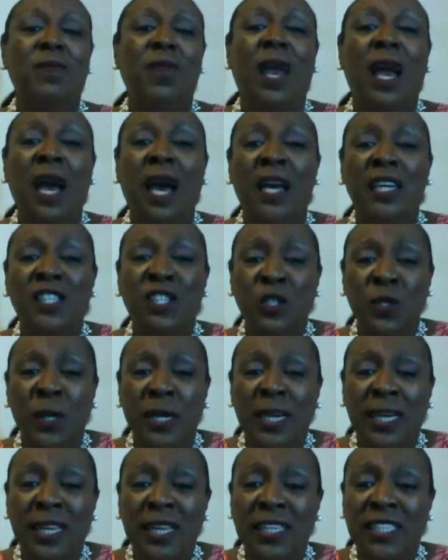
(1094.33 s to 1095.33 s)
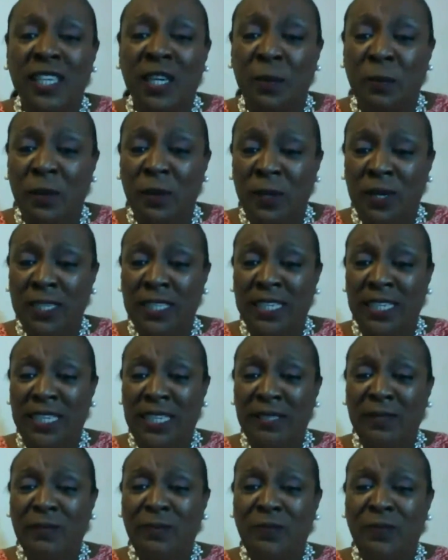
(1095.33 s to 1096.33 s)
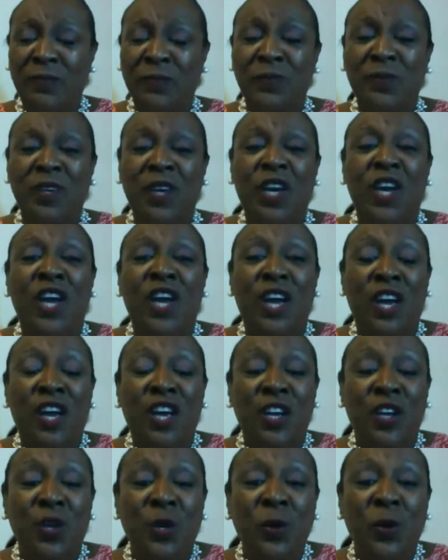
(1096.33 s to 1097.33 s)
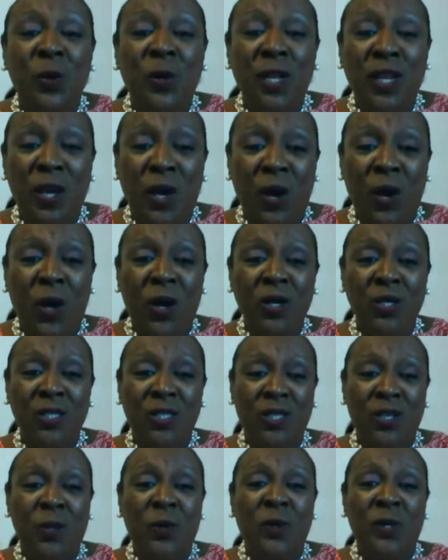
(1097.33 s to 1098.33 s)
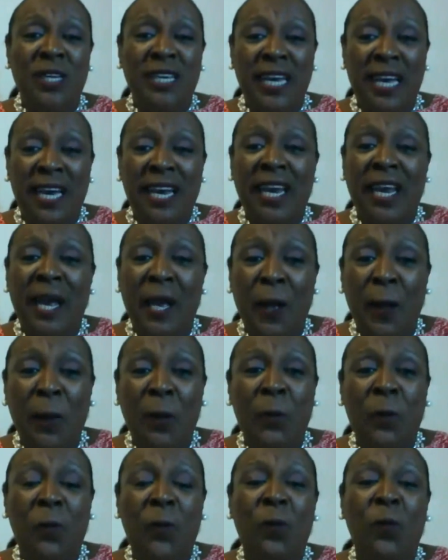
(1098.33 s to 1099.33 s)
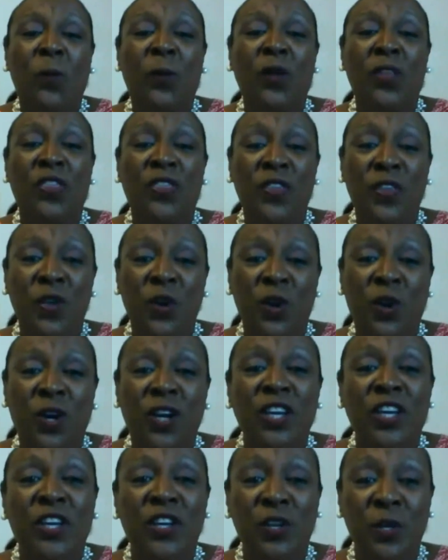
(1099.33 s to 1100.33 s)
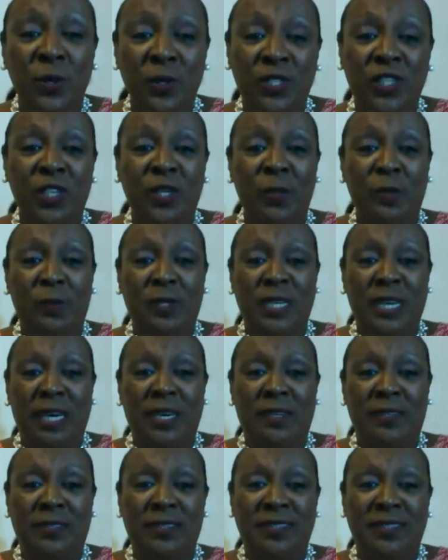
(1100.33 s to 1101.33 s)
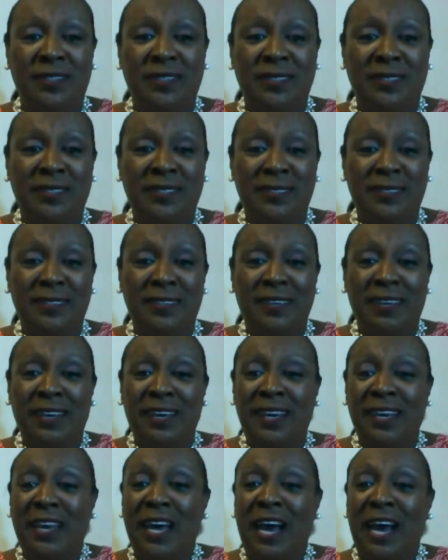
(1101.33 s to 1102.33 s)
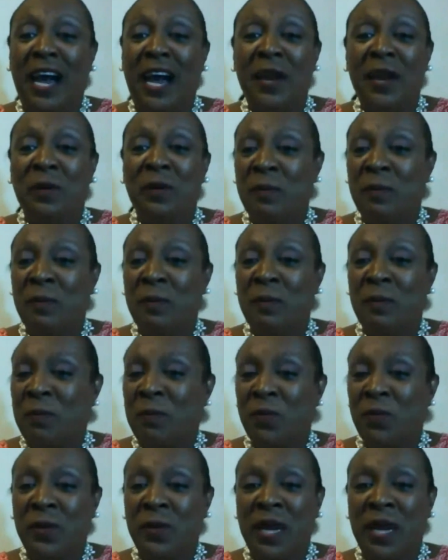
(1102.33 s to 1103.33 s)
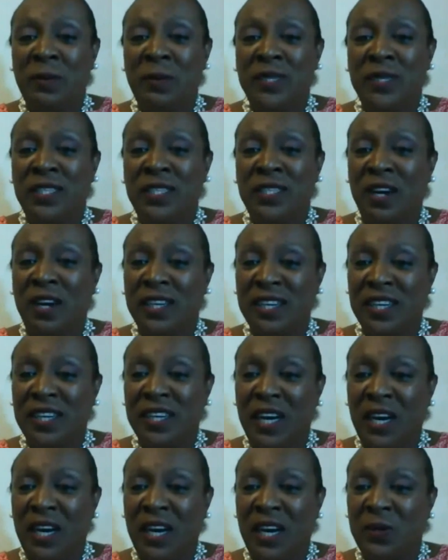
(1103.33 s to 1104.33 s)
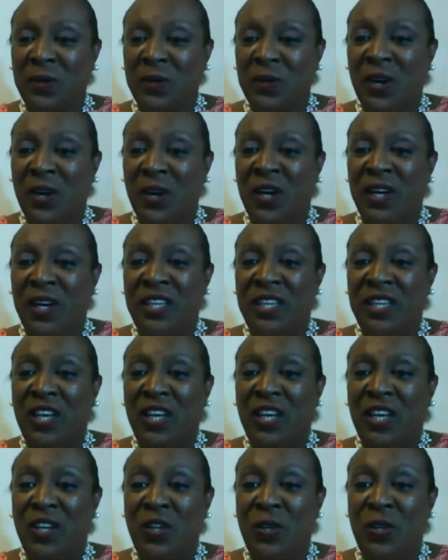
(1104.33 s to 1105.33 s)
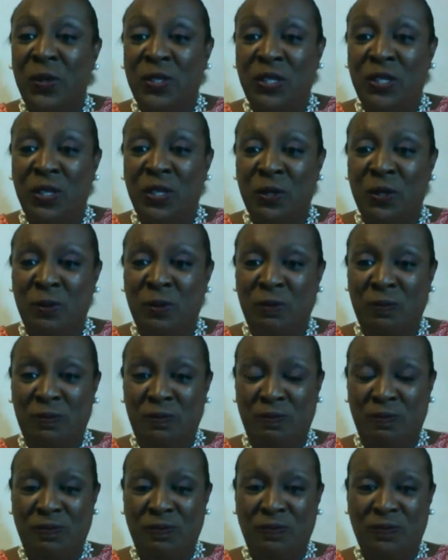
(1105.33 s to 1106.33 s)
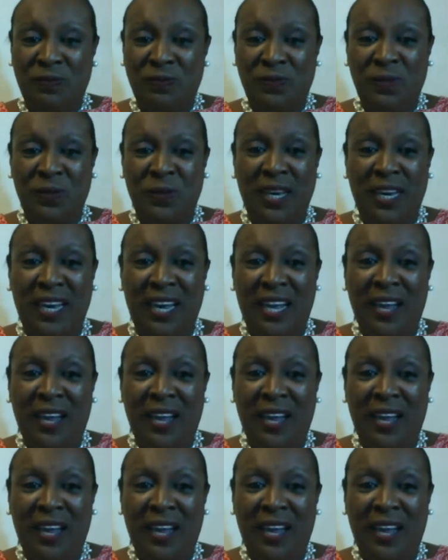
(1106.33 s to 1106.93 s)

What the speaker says: and joining this community, you will also get help with your YouTube channels. Now, I remember when I was starting out on YouTube, okay?